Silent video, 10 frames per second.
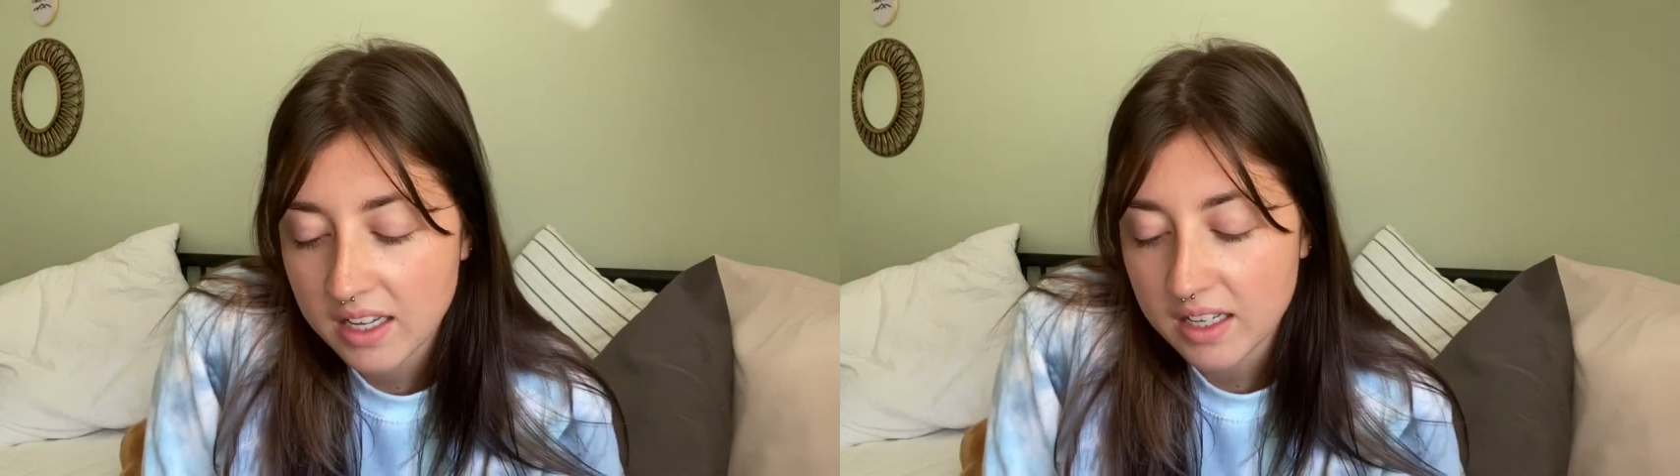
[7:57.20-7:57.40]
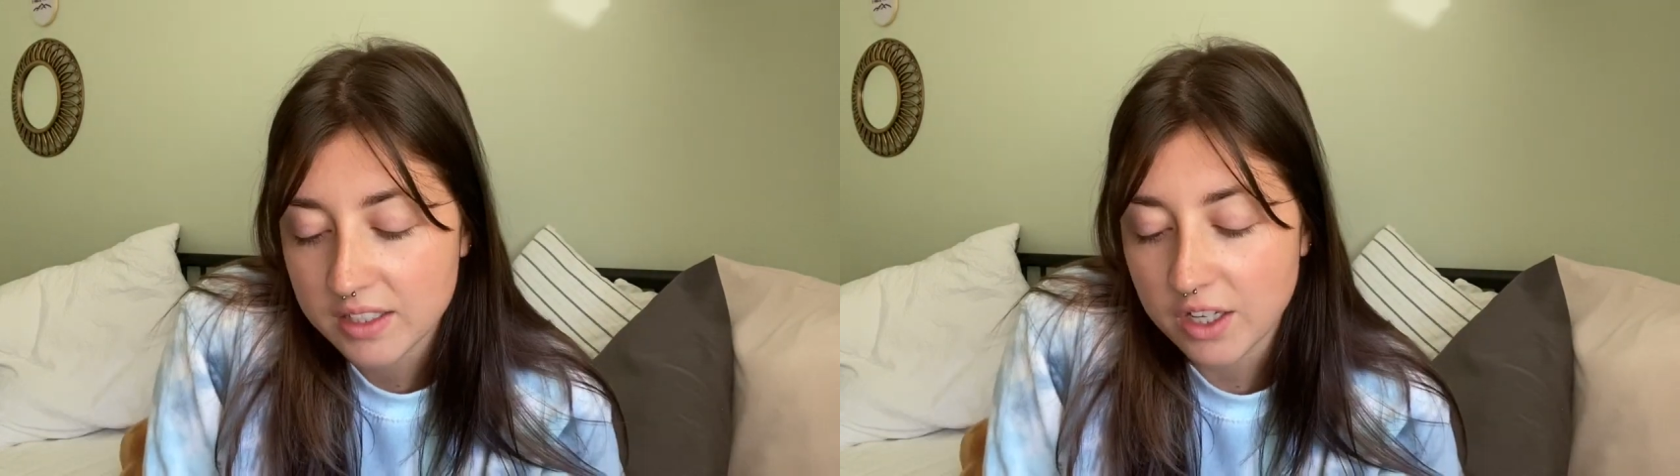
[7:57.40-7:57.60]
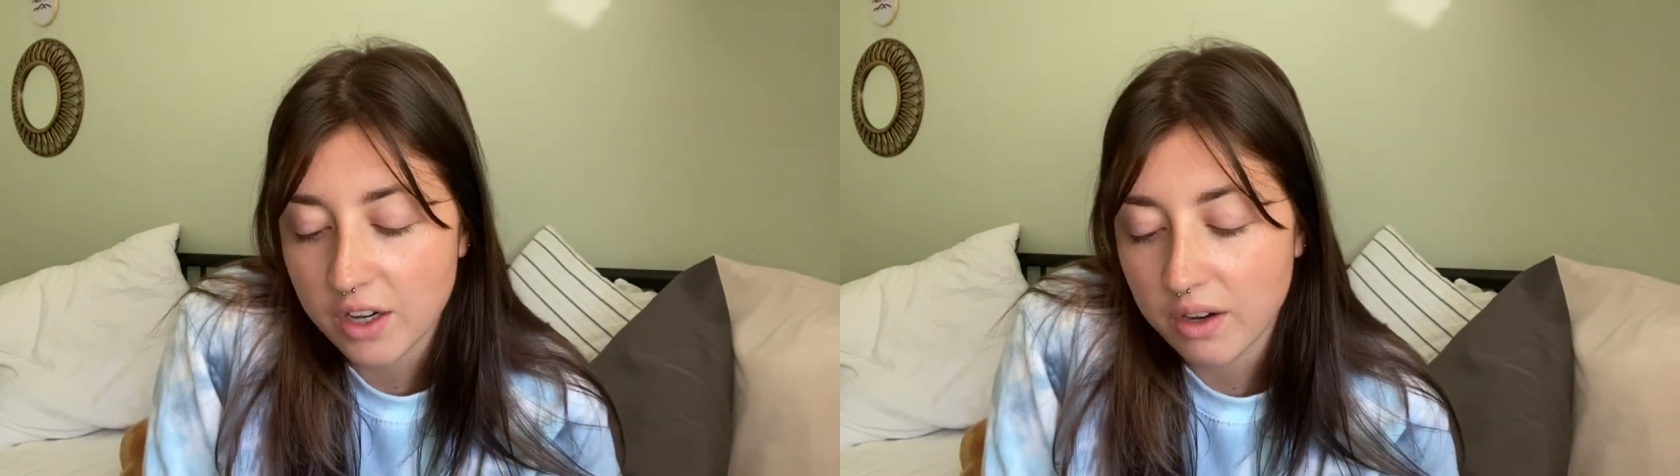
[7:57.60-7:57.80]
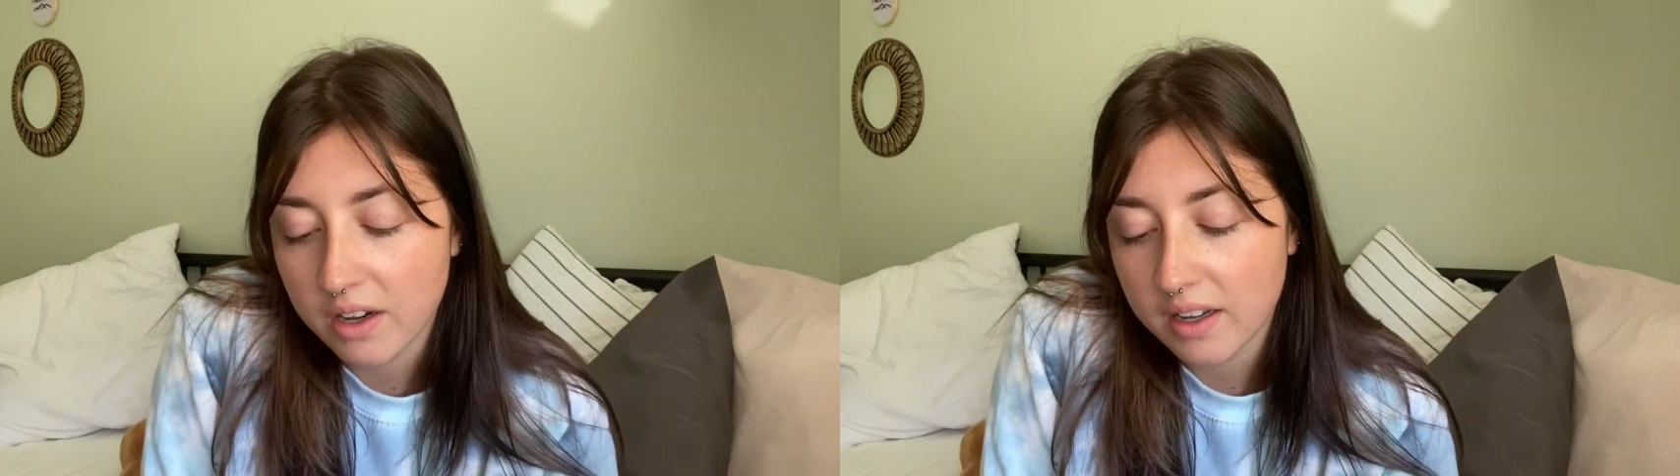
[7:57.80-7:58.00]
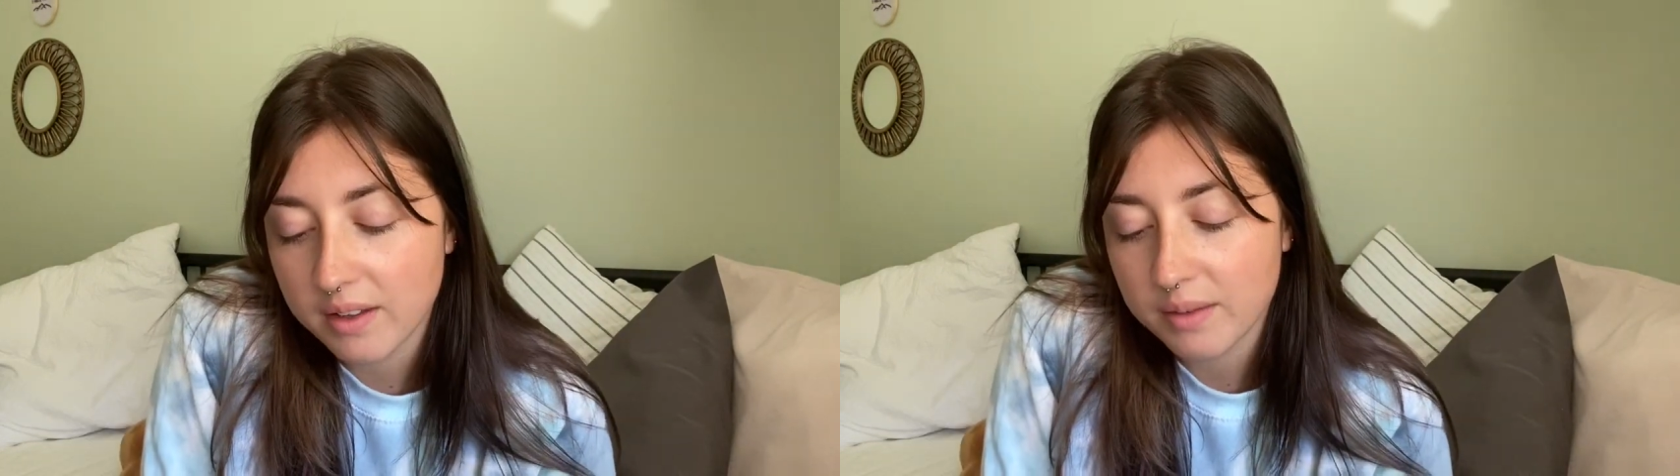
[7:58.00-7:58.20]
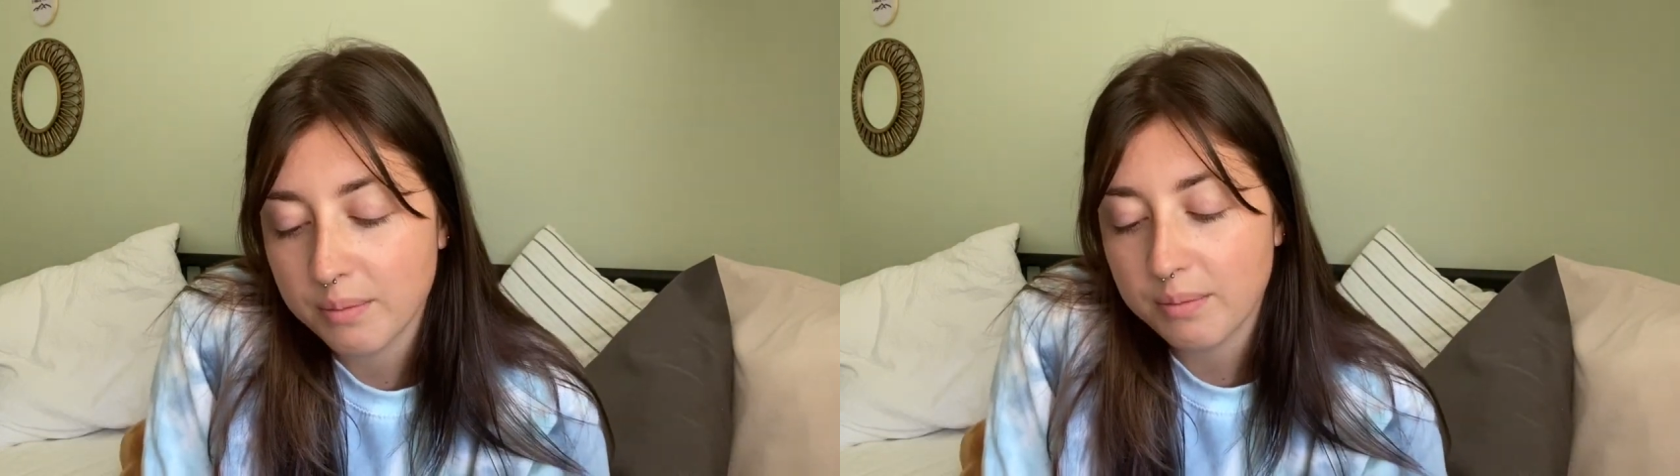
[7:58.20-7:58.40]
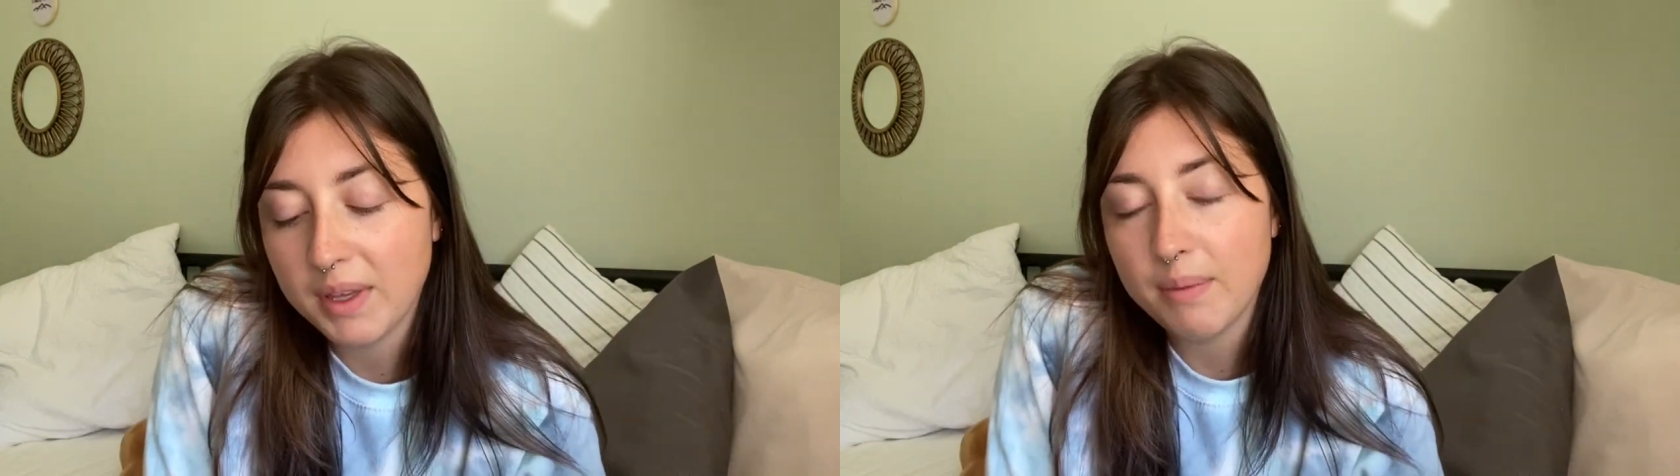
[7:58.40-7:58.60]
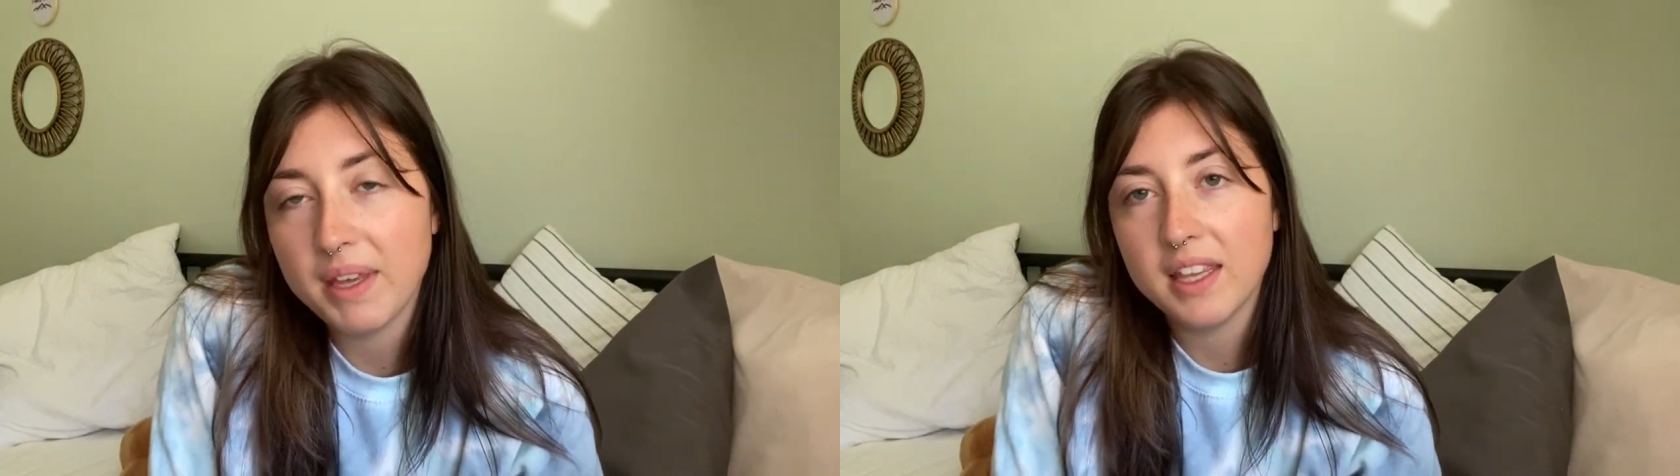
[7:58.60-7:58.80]
So
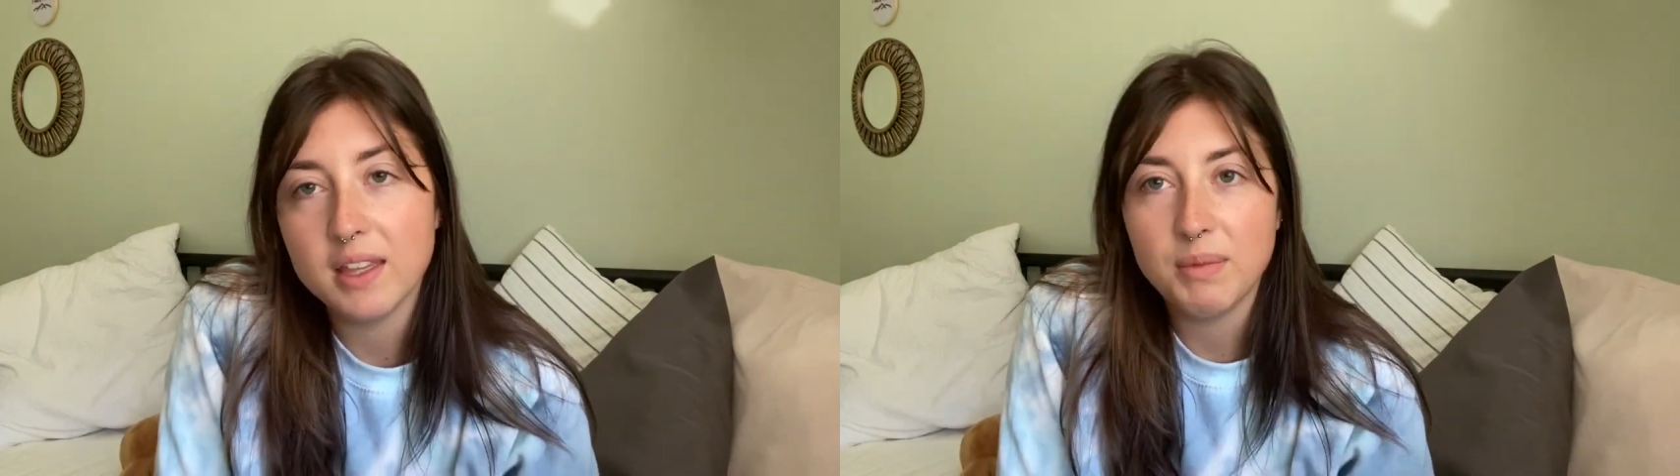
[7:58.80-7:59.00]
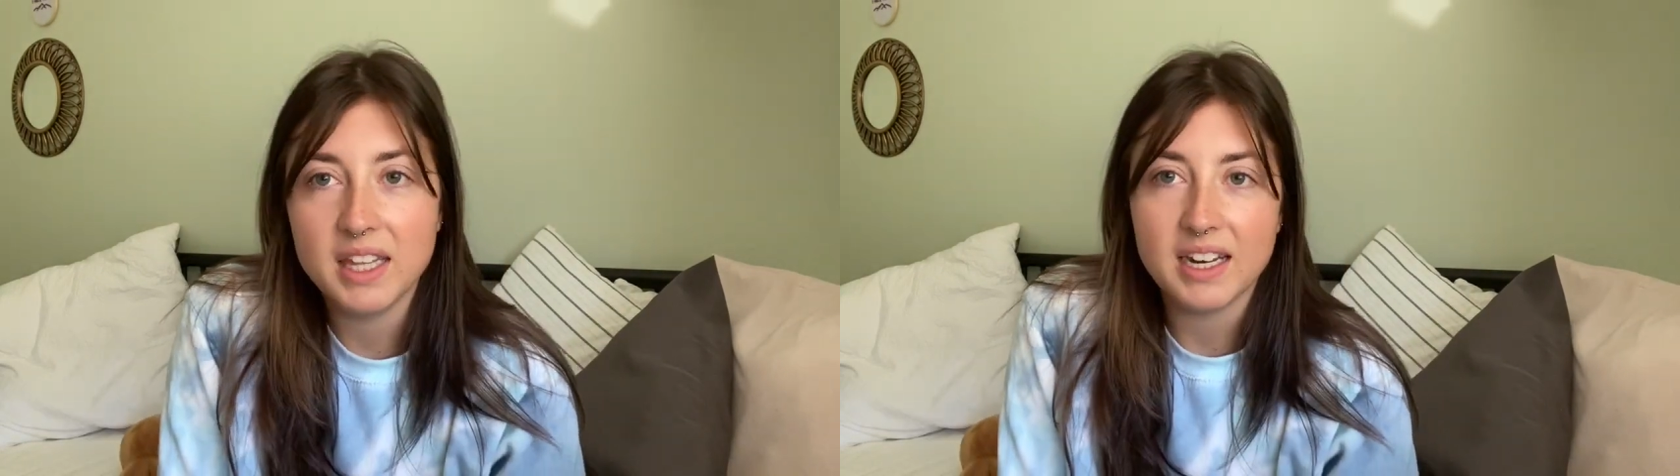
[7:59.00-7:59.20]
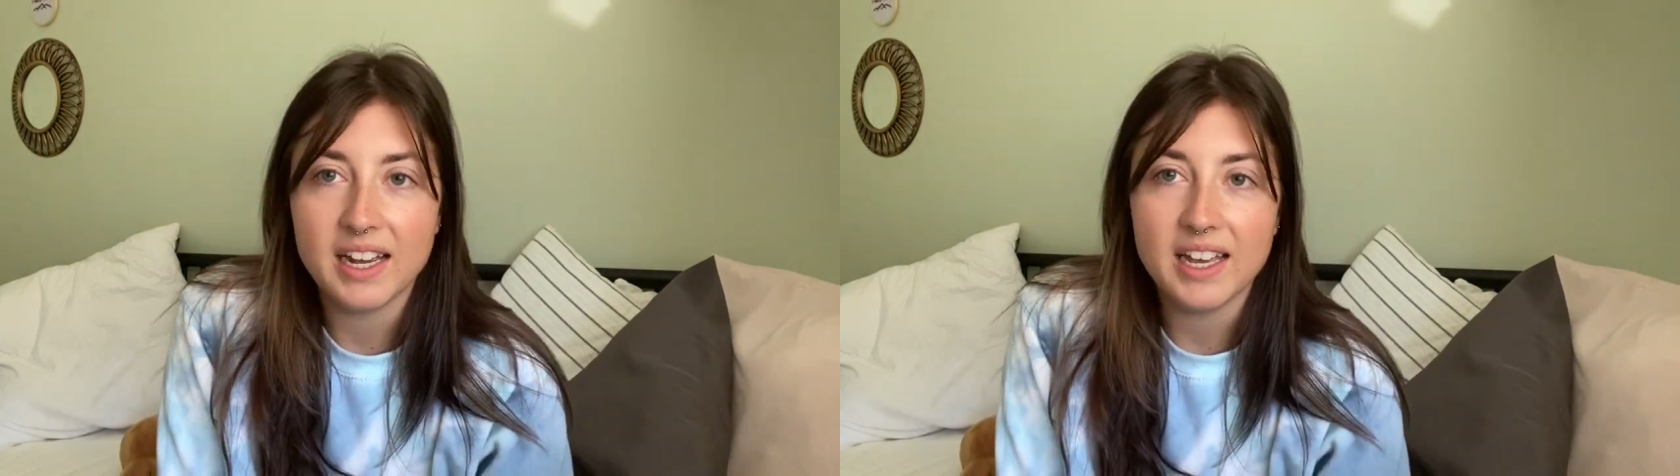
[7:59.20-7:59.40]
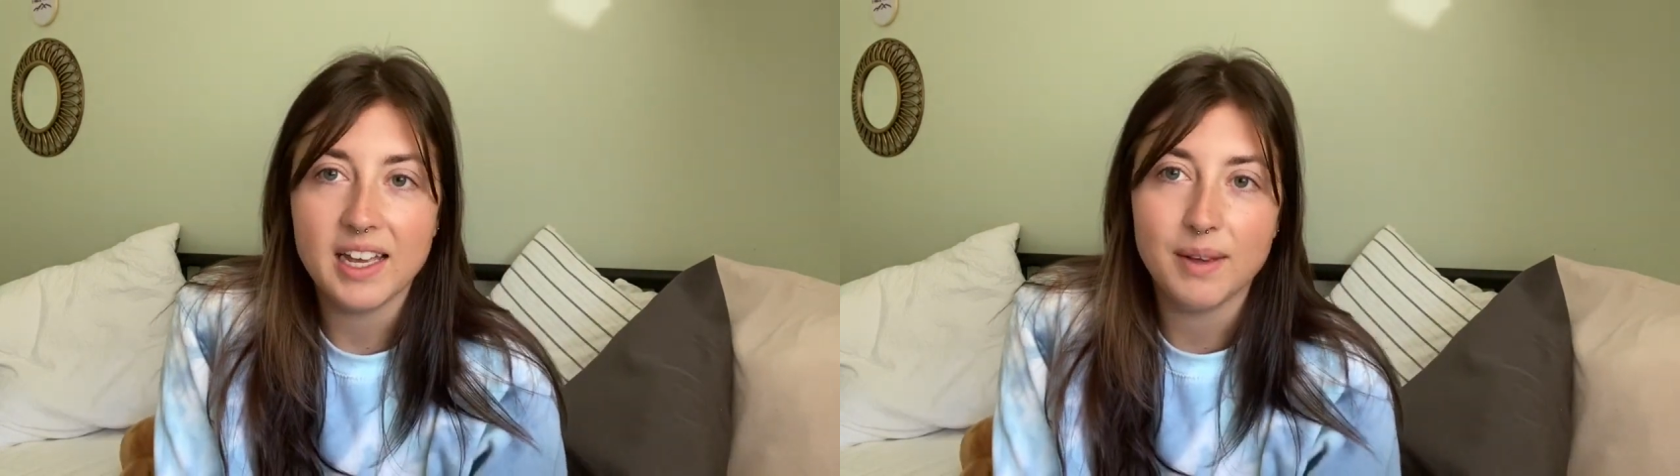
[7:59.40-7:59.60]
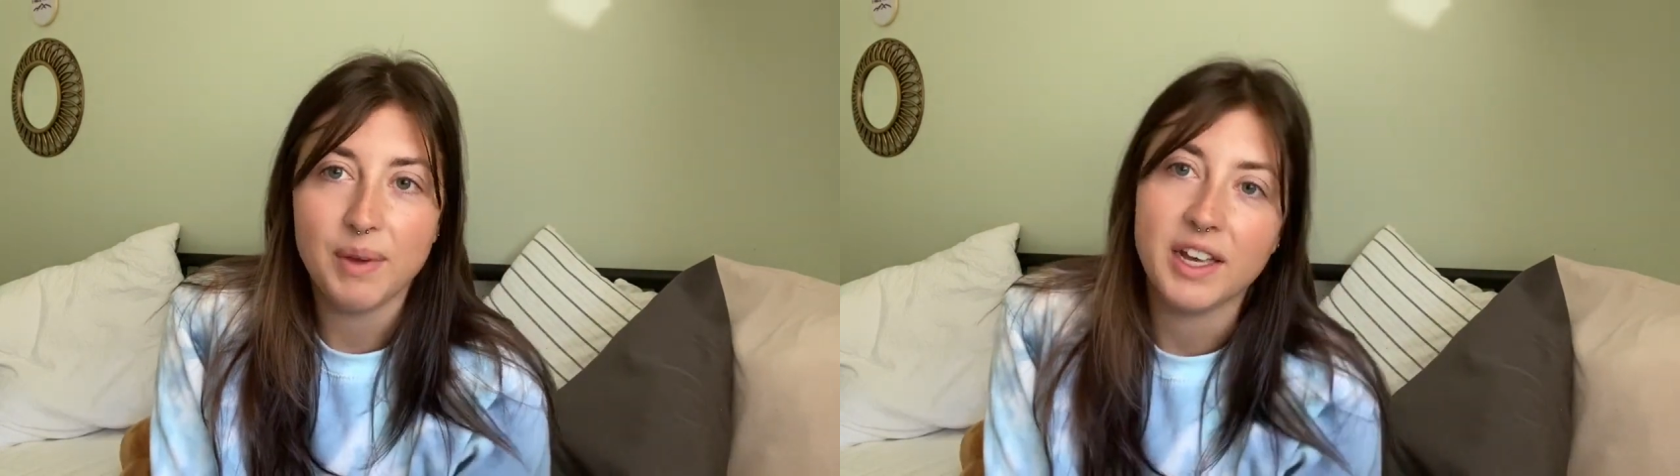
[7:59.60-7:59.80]
me being the me that I am, I